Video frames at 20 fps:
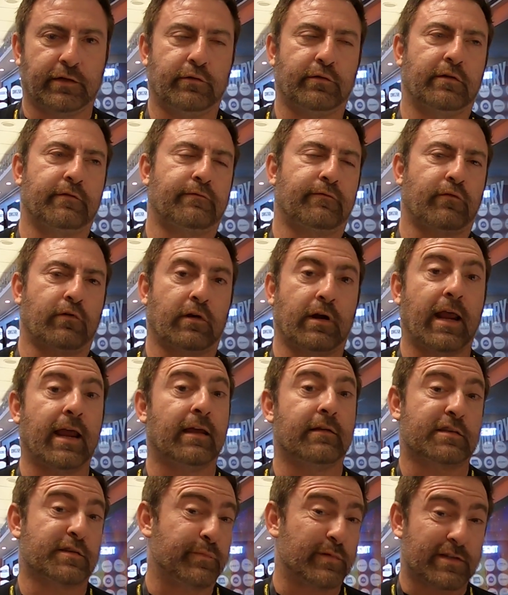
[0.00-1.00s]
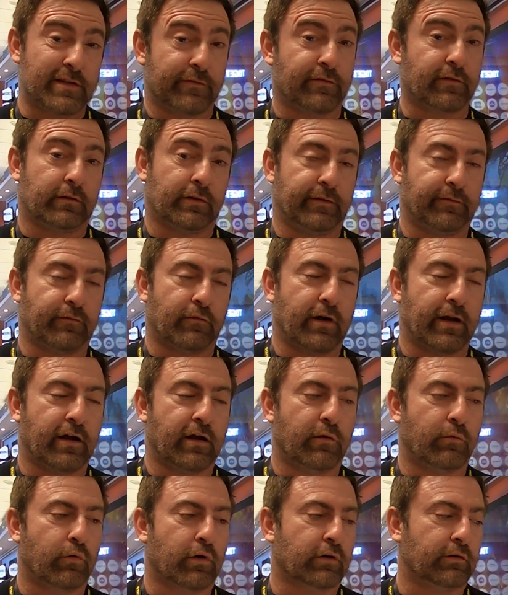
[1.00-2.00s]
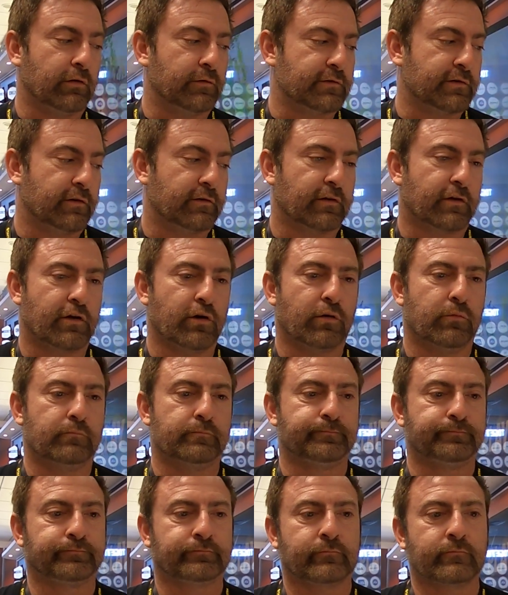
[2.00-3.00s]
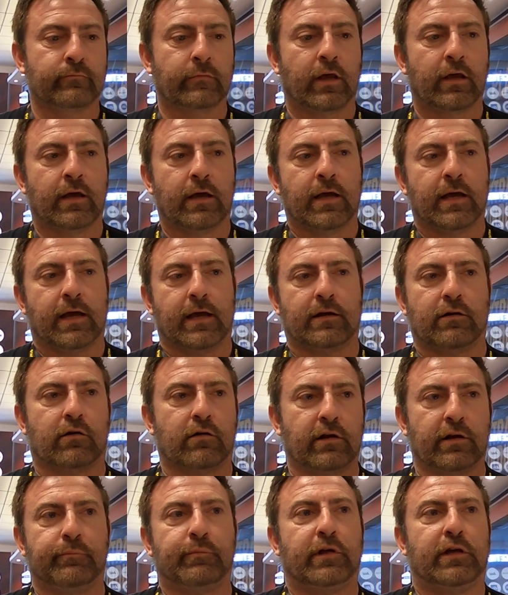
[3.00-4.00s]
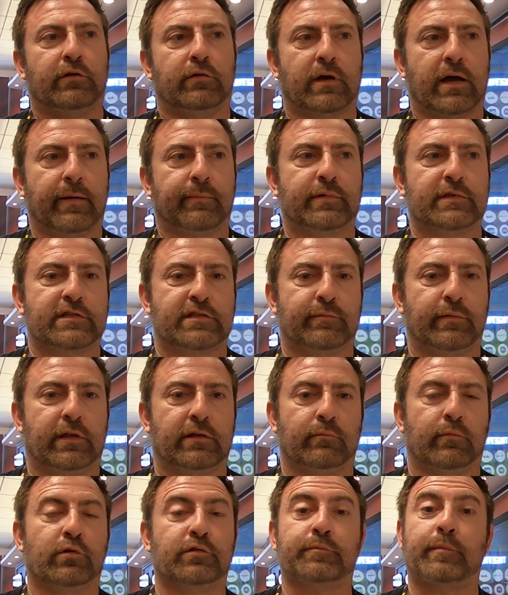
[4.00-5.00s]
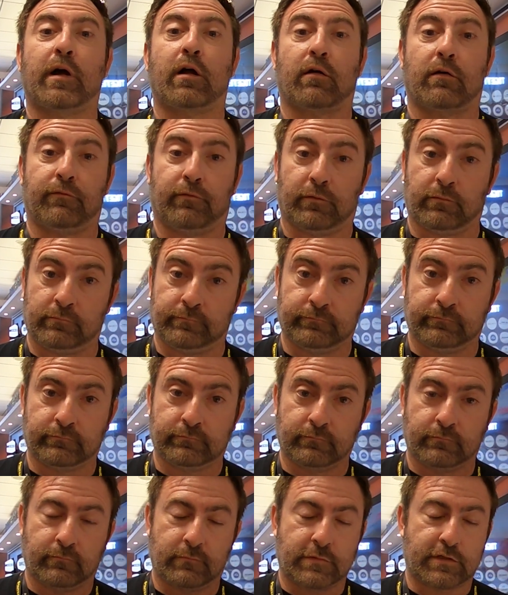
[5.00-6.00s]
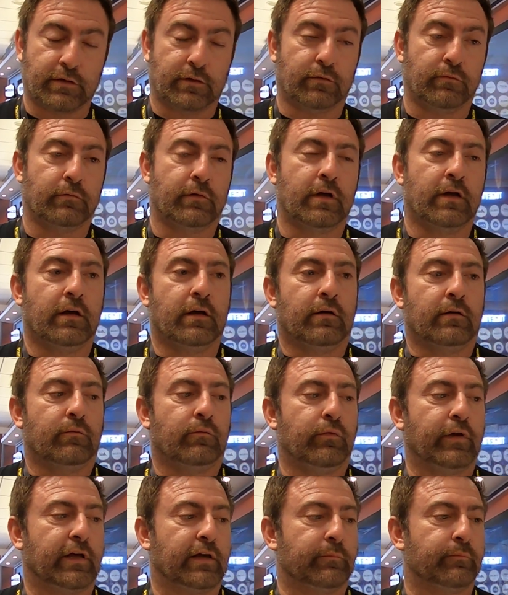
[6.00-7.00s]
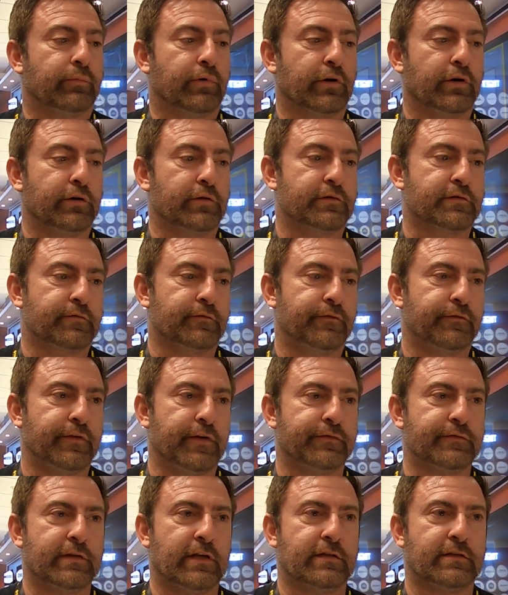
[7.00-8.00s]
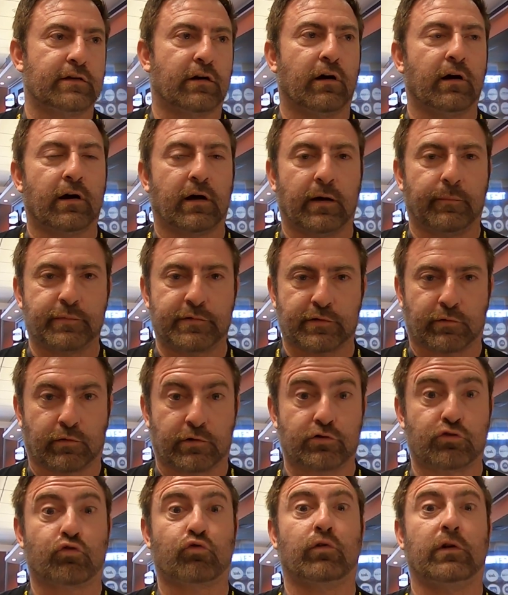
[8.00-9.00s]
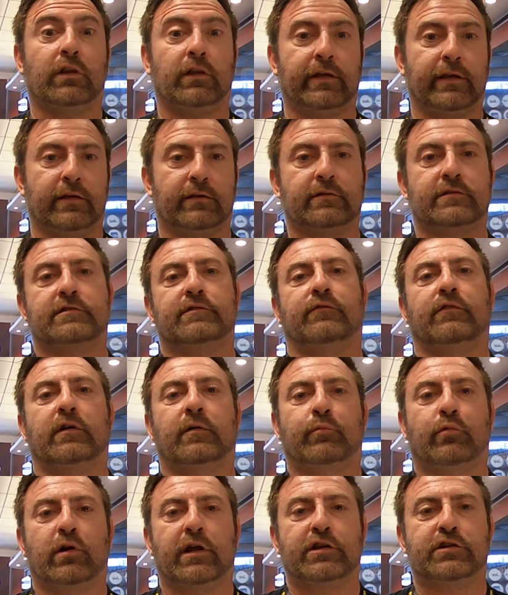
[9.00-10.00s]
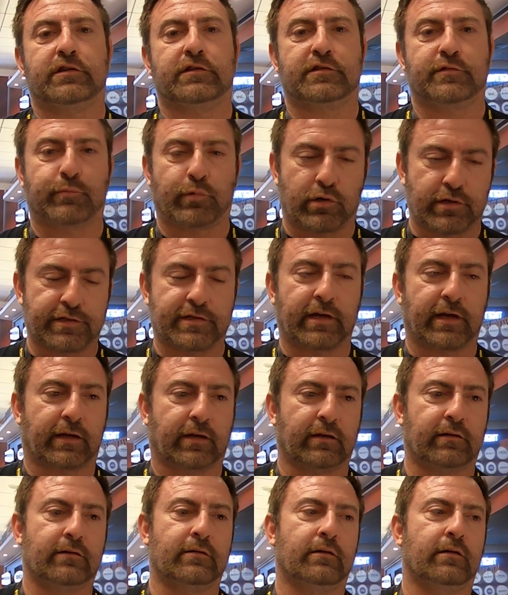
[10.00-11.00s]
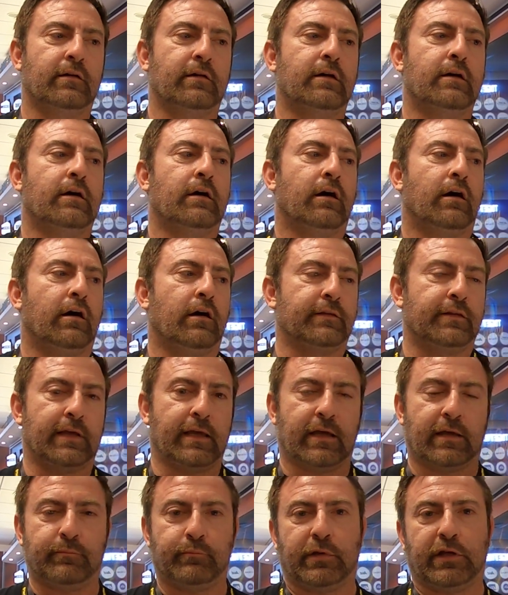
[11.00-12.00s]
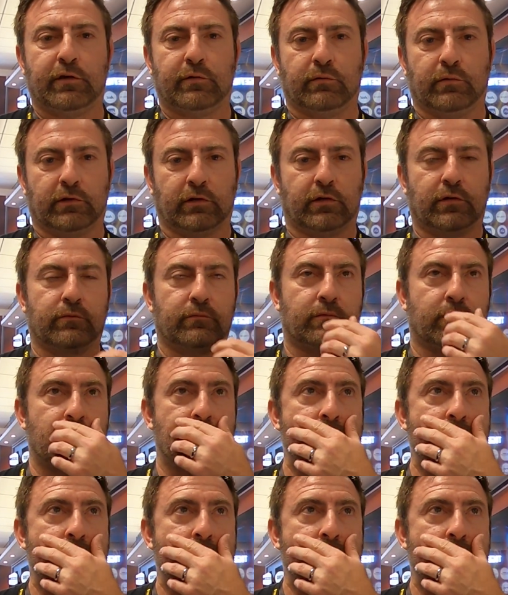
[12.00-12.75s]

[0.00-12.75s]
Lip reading: unit specifically for AI workloads on the go. And our NPU happens to be the most powerful. So we can produce 50 TOPS, or trillions of operations per second, on the NPU alone.